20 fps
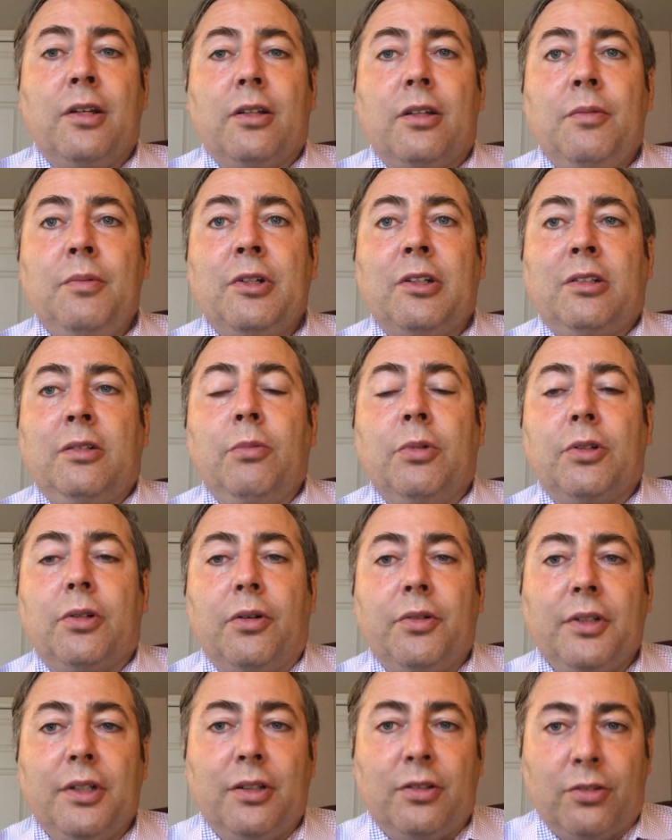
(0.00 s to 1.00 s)
The Mishnah was
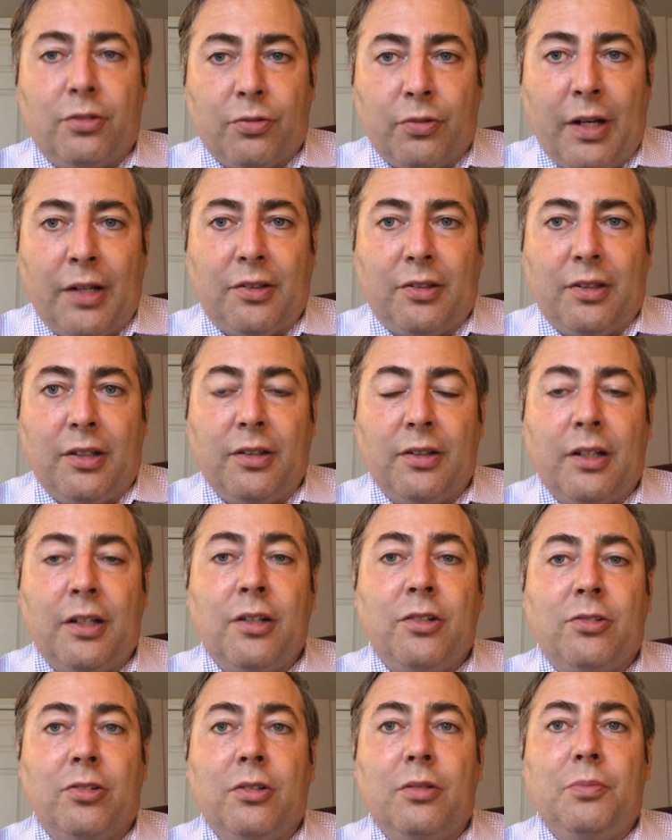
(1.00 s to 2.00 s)
only addressing that
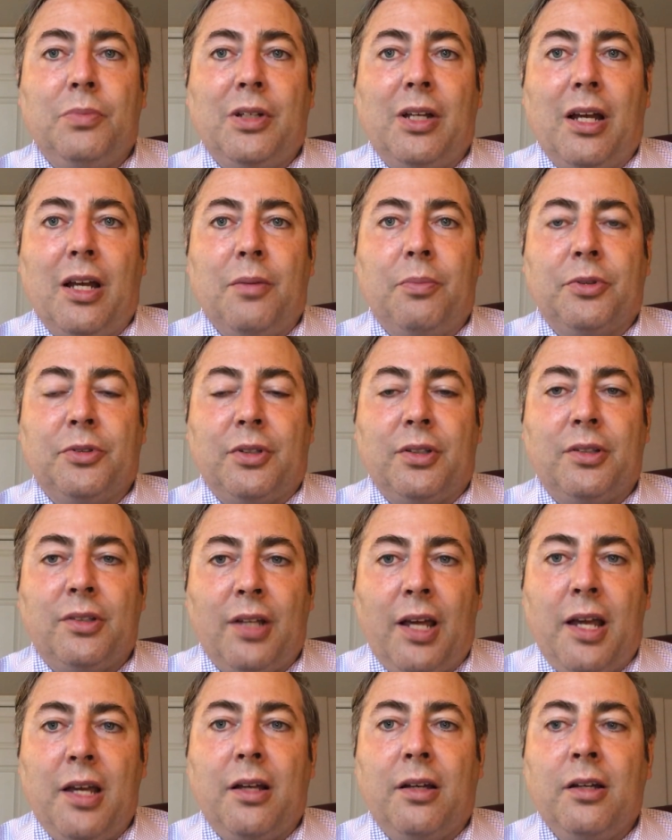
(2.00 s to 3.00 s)
he shouldn't be able to
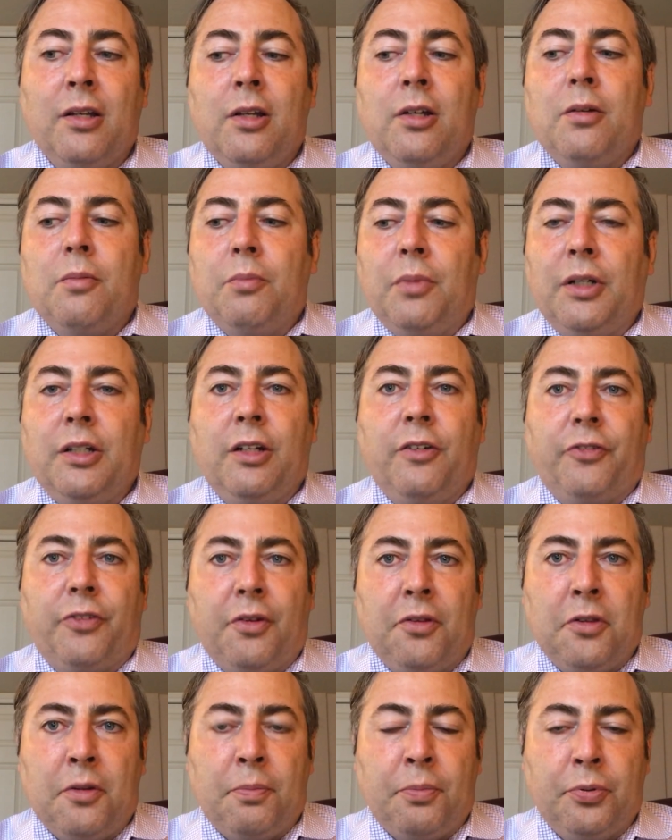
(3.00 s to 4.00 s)
take money
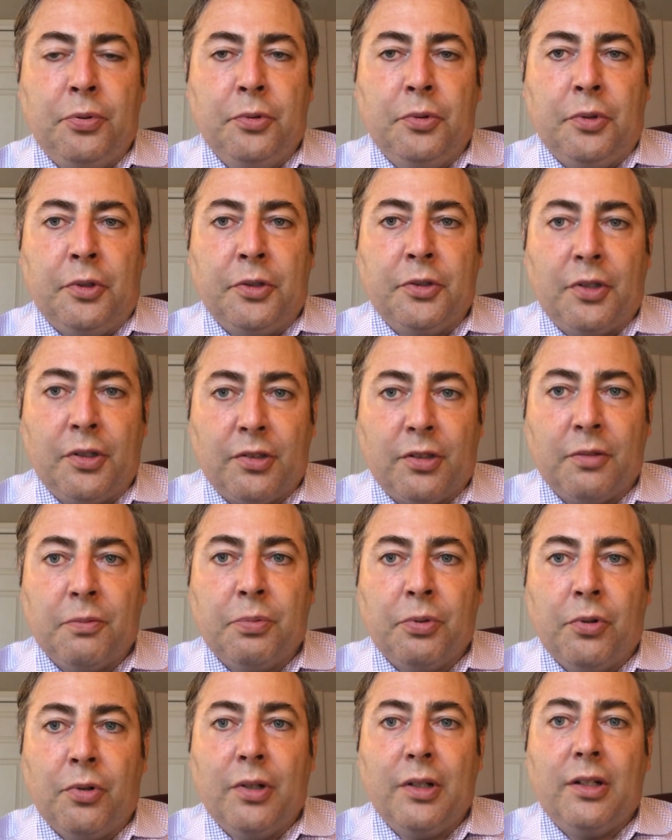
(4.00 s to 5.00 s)
from the pool to
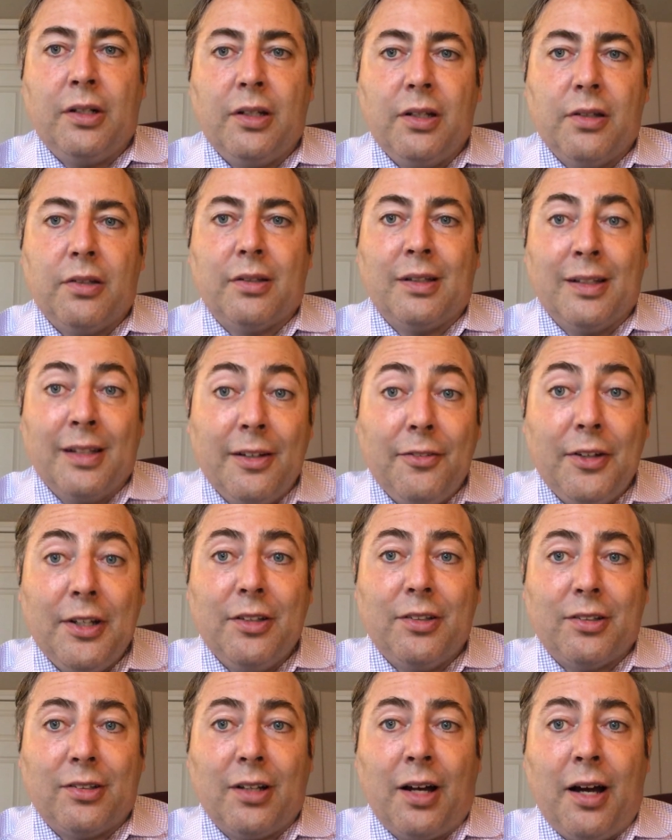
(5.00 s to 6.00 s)
support his
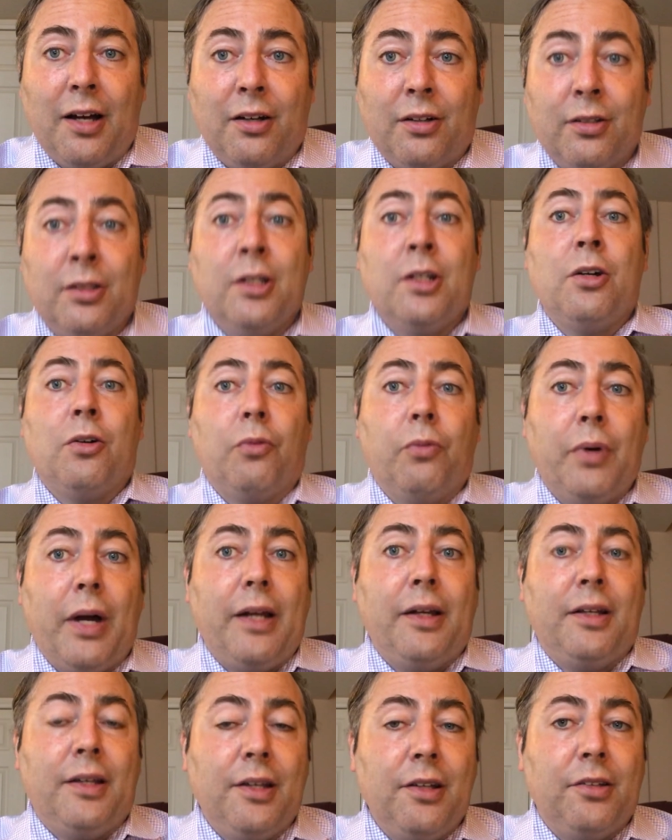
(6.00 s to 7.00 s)
living style
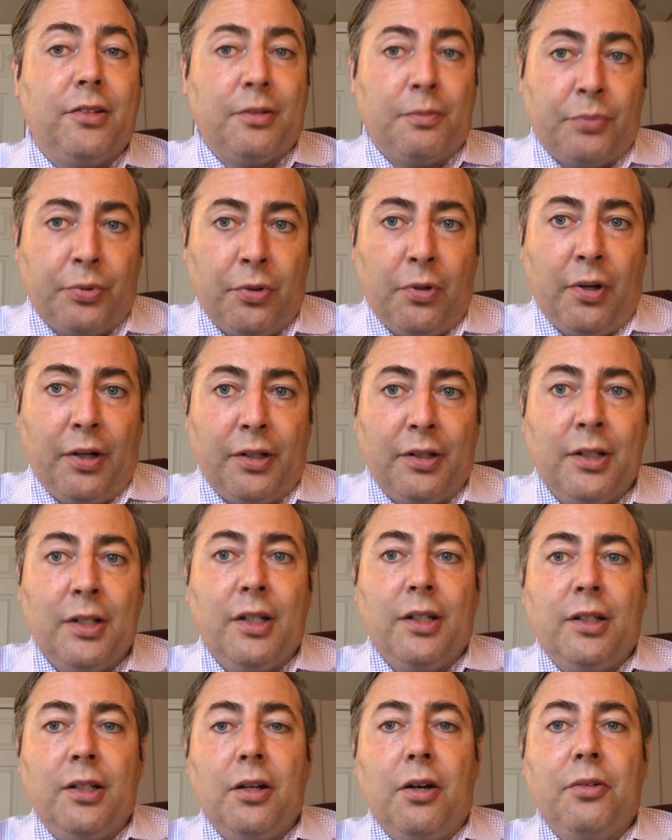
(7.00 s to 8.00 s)
when he's abroad.
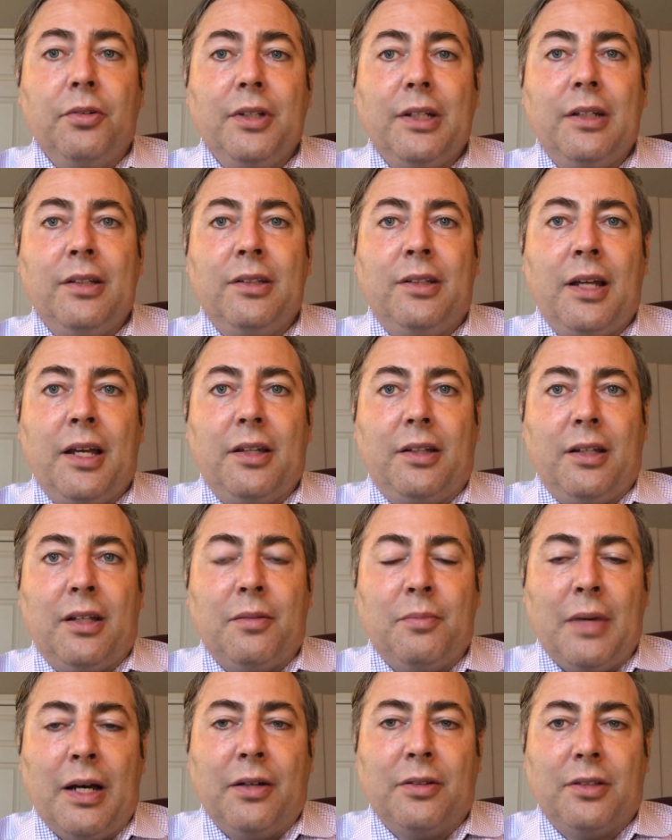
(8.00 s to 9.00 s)
He only can take the
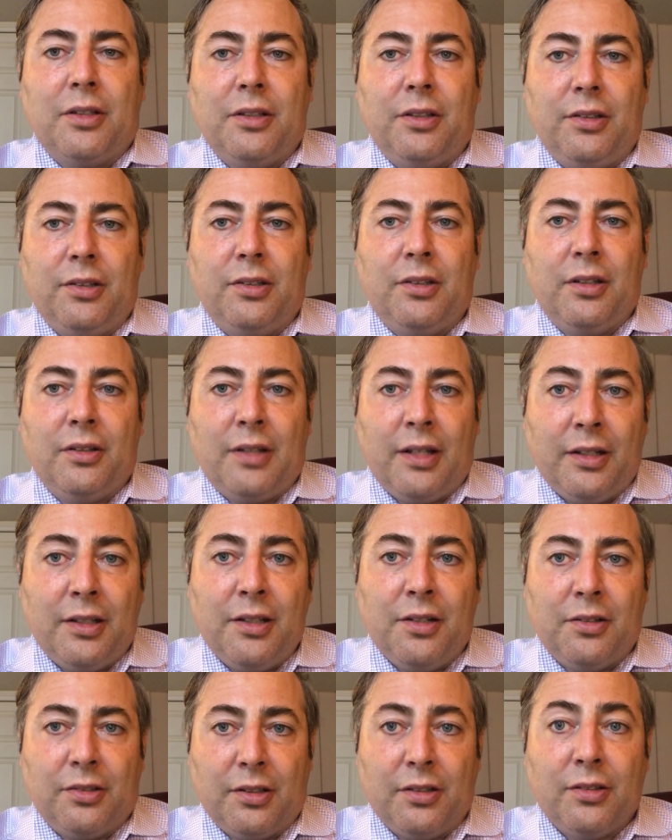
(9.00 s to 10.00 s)
amount that, he's, that
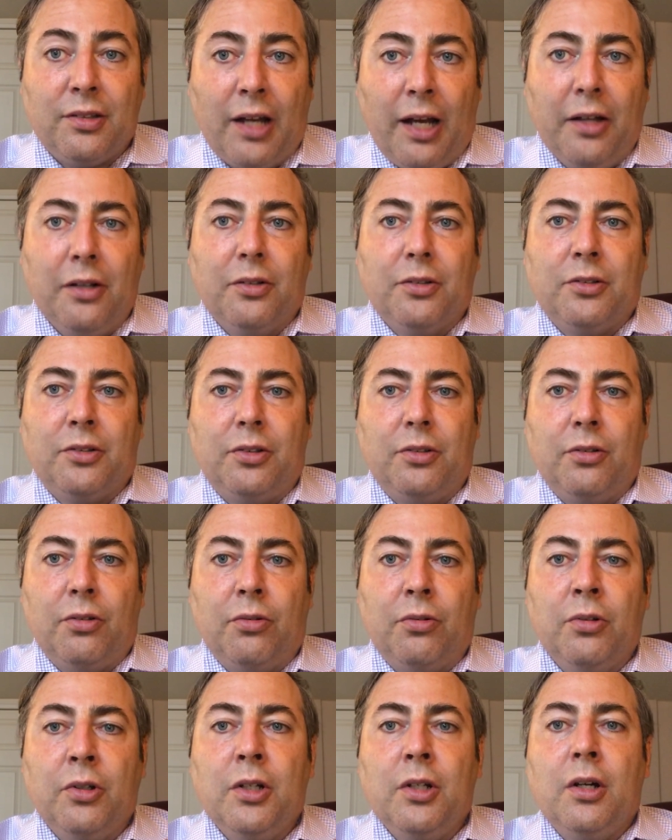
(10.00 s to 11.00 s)
he is entitled
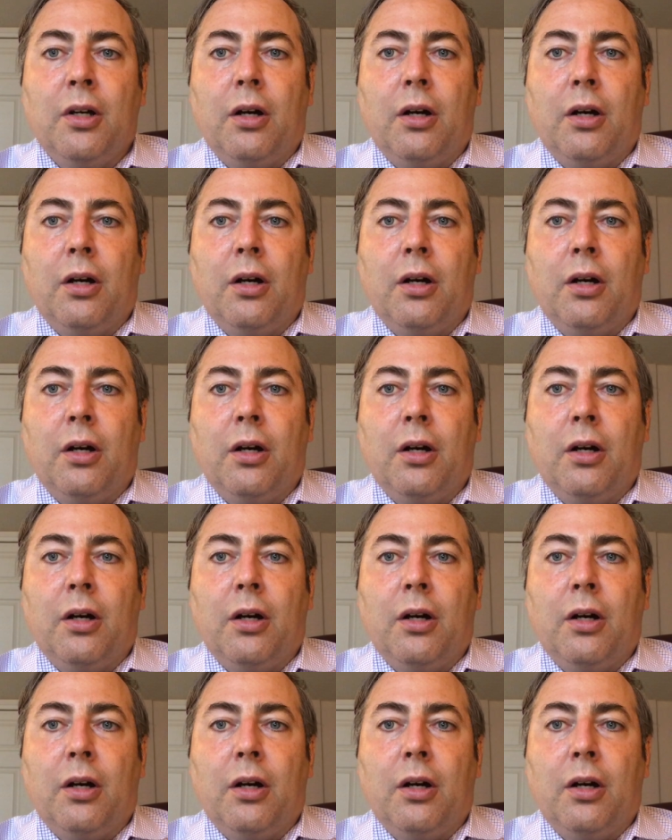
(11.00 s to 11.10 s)
to,